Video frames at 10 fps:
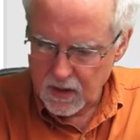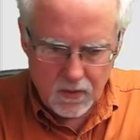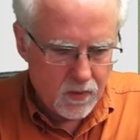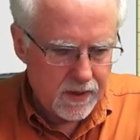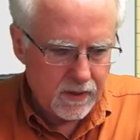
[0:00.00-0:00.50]

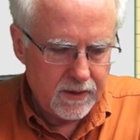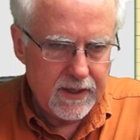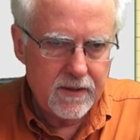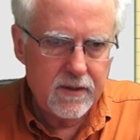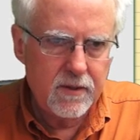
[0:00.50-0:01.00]
We're going to look
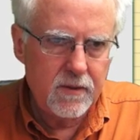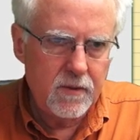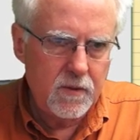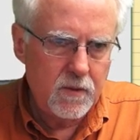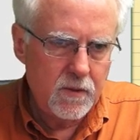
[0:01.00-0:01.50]
at
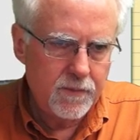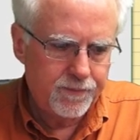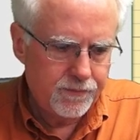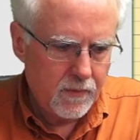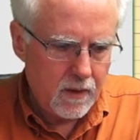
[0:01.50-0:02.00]
two,
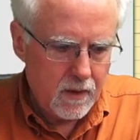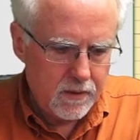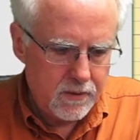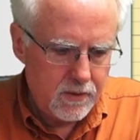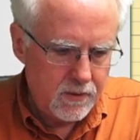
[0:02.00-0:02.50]

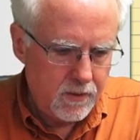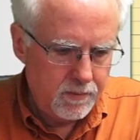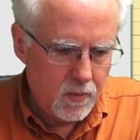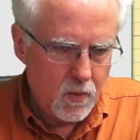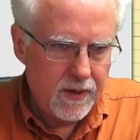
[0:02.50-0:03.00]
two
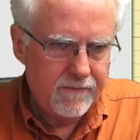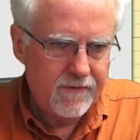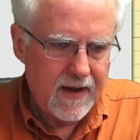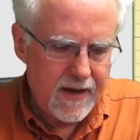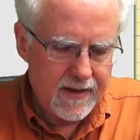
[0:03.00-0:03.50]
point
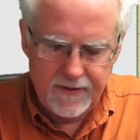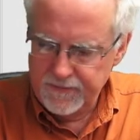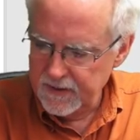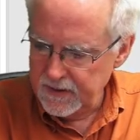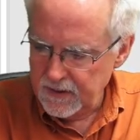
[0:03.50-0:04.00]
five.
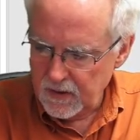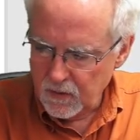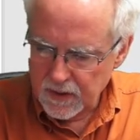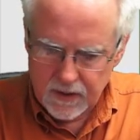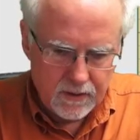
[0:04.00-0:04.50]

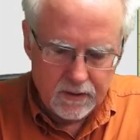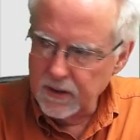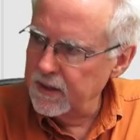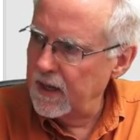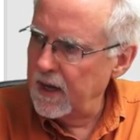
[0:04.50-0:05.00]
We're going to
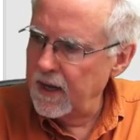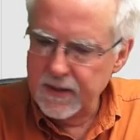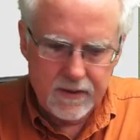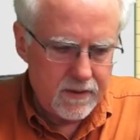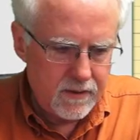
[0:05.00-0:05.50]
look
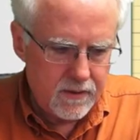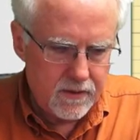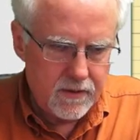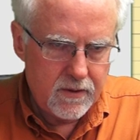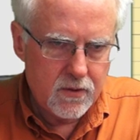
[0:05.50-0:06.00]
at
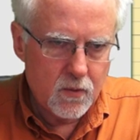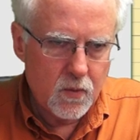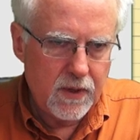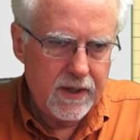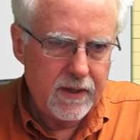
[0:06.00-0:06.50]

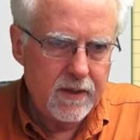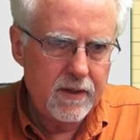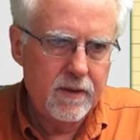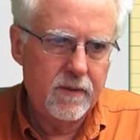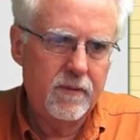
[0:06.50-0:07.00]
three.
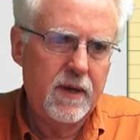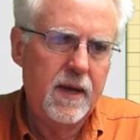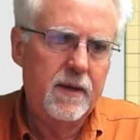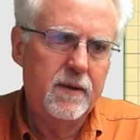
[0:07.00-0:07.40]
Okay.